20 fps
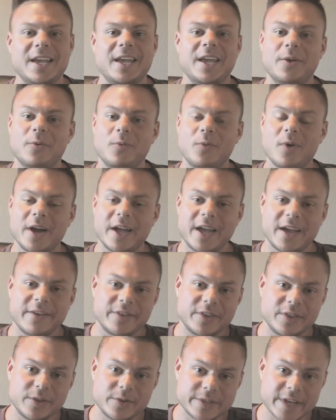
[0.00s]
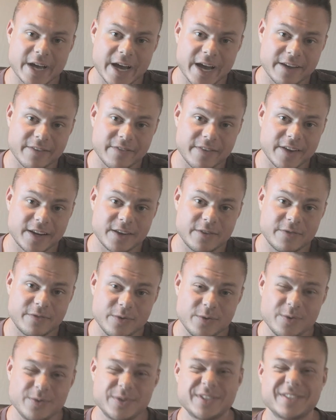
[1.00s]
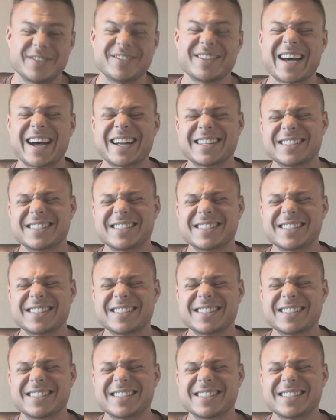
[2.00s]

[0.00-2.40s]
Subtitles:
and why having those high fatty foods is not